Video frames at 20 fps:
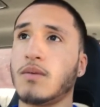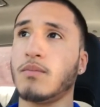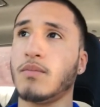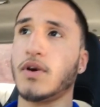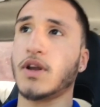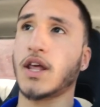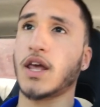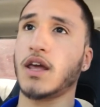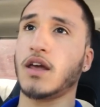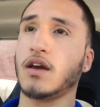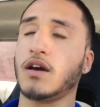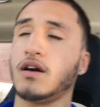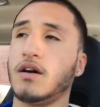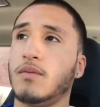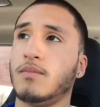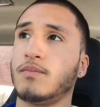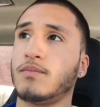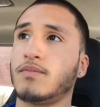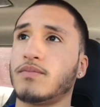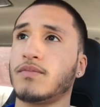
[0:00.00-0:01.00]
but
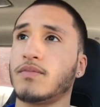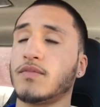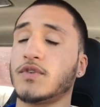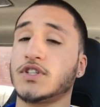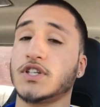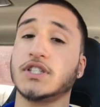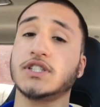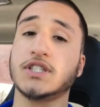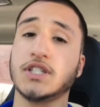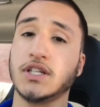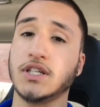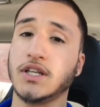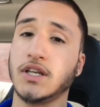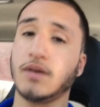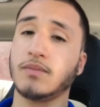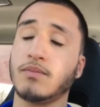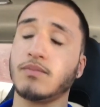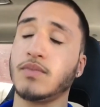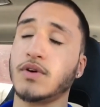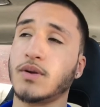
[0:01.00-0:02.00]
which I still
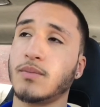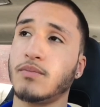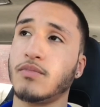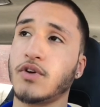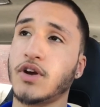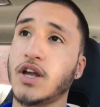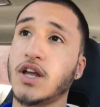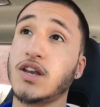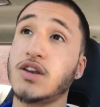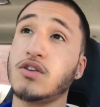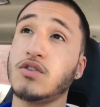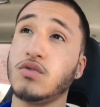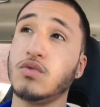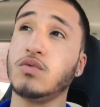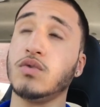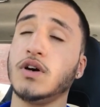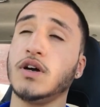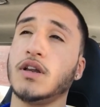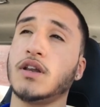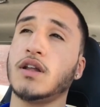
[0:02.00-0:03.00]
am, but a brand
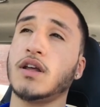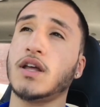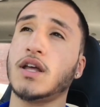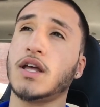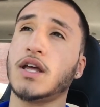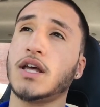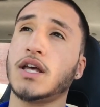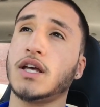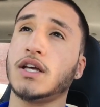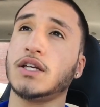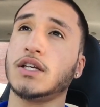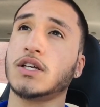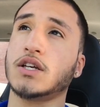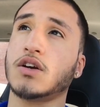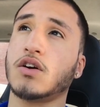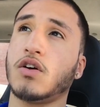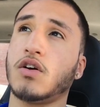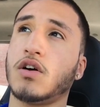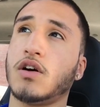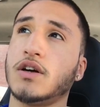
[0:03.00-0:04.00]
new one, it
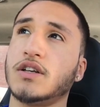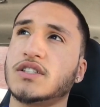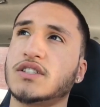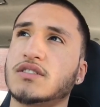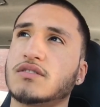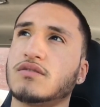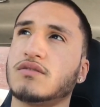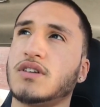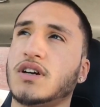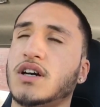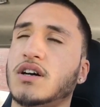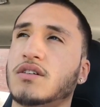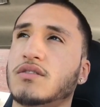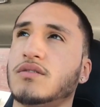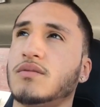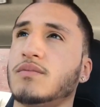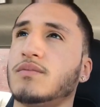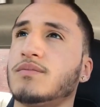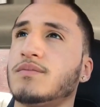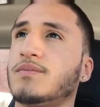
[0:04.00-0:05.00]
costs
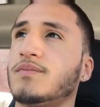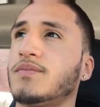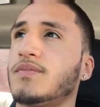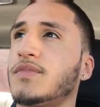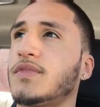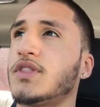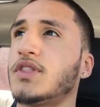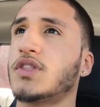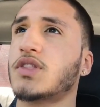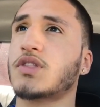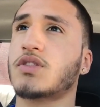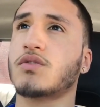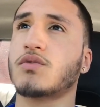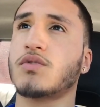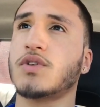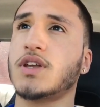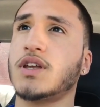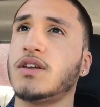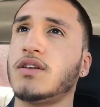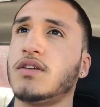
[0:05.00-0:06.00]
around
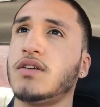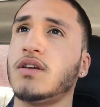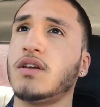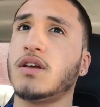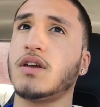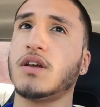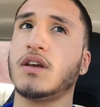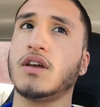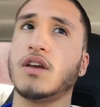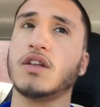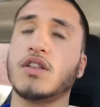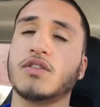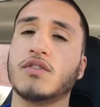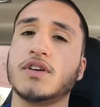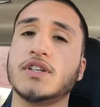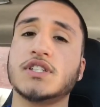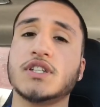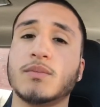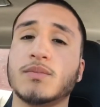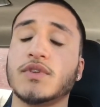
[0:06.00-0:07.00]
three
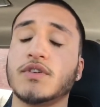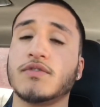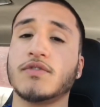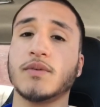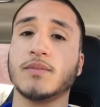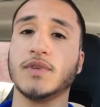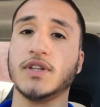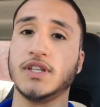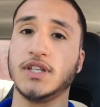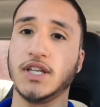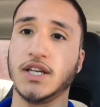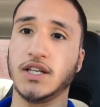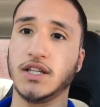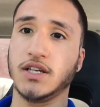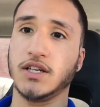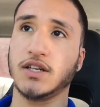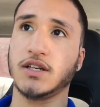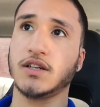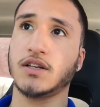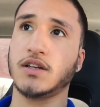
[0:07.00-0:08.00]
something from the
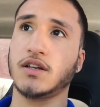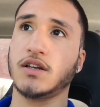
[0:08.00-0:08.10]
dealer,